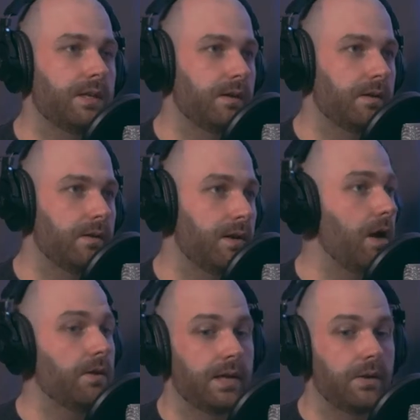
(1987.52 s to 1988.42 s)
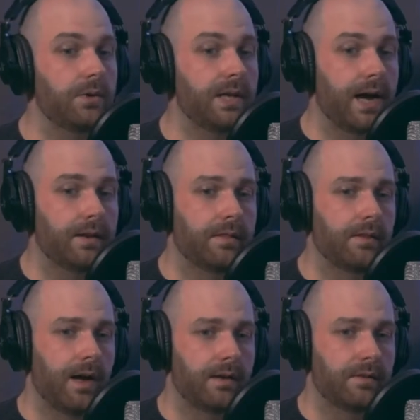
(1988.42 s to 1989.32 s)
like, yeah. no, they already had
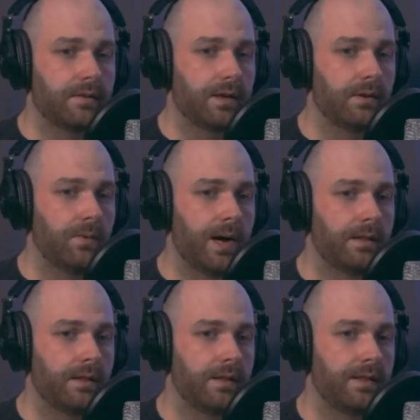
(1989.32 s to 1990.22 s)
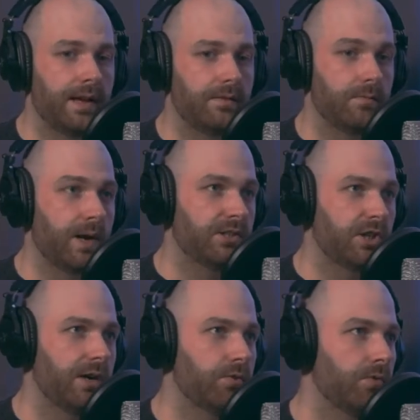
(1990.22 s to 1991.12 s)
a had a thing where they where
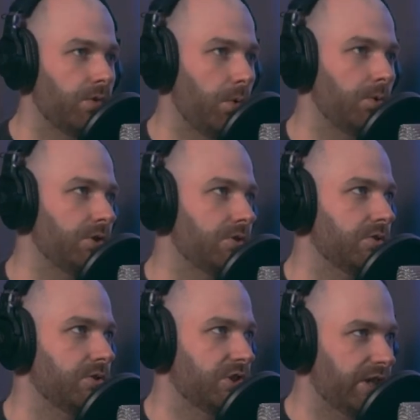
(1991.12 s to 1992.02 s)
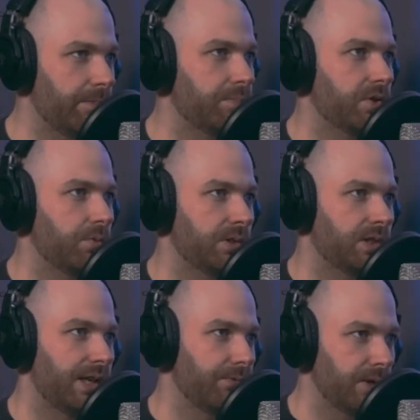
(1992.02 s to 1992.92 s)
China have ordered ships that were
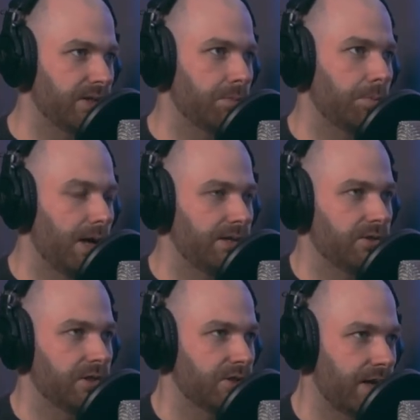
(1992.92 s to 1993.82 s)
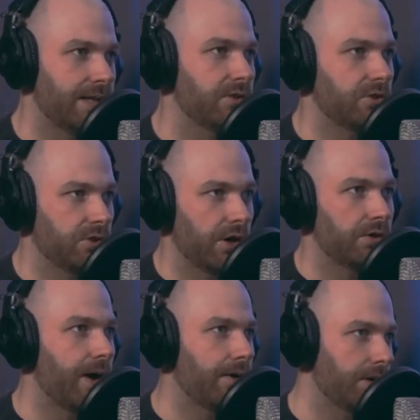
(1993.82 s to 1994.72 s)
delivering supplies to the states to turn
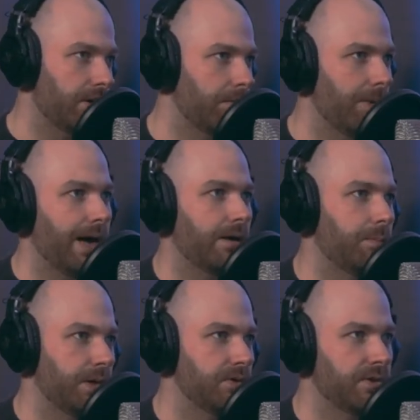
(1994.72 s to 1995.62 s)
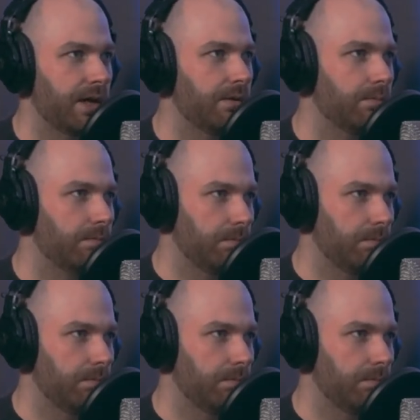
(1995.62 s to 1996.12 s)
around and come back because they